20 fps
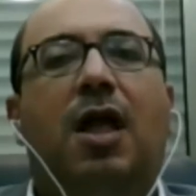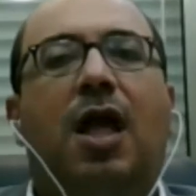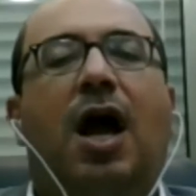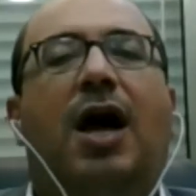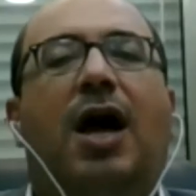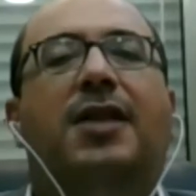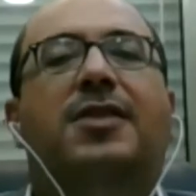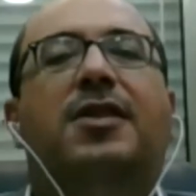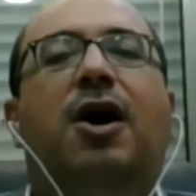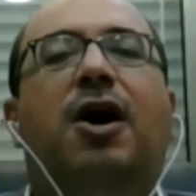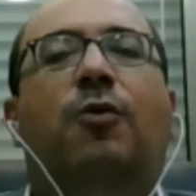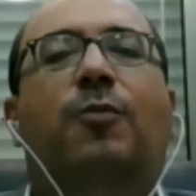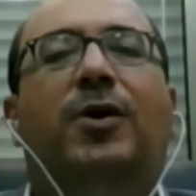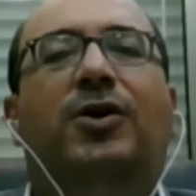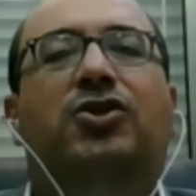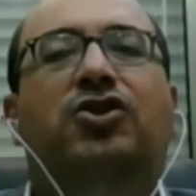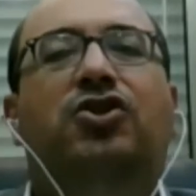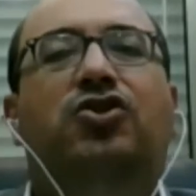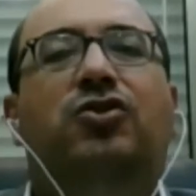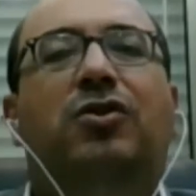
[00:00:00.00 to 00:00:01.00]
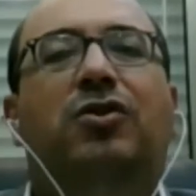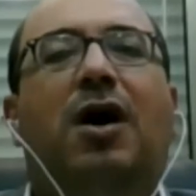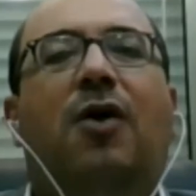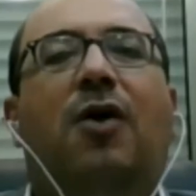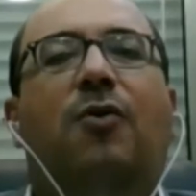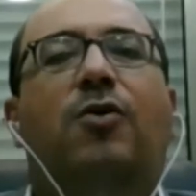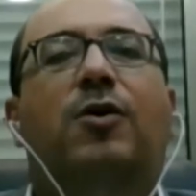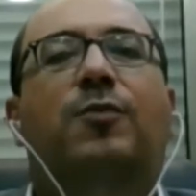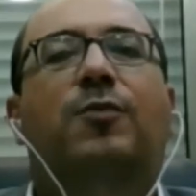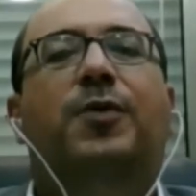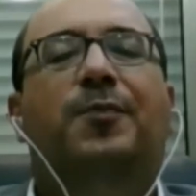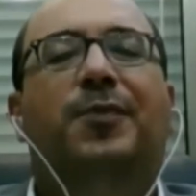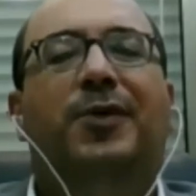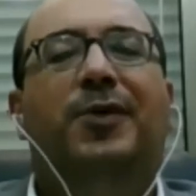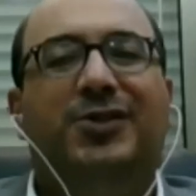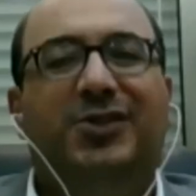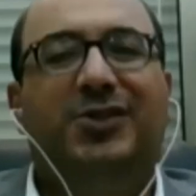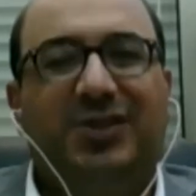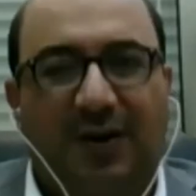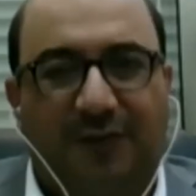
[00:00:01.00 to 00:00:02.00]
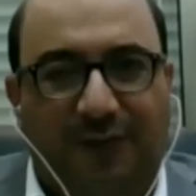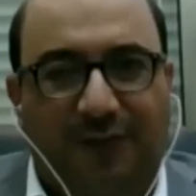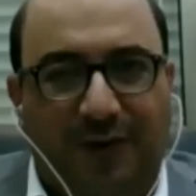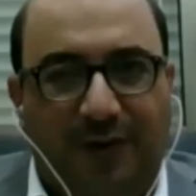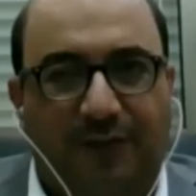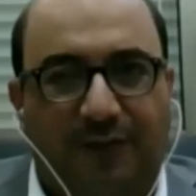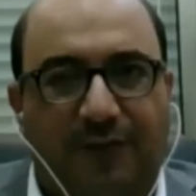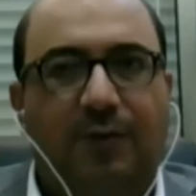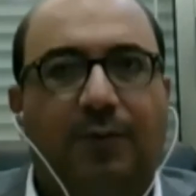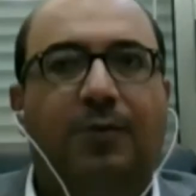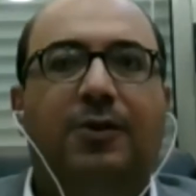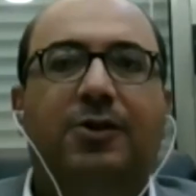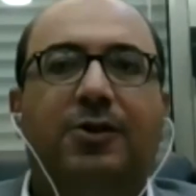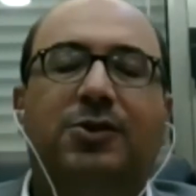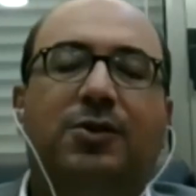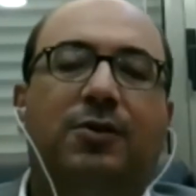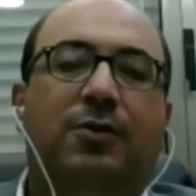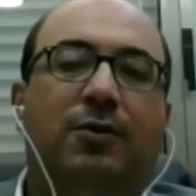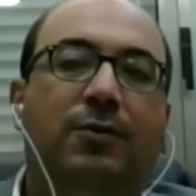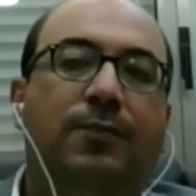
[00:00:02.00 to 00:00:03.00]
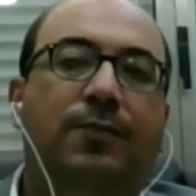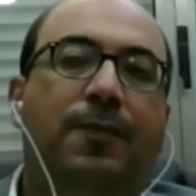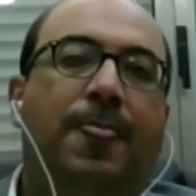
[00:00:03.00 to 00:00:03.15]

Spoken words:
and how much our people suffer from this law,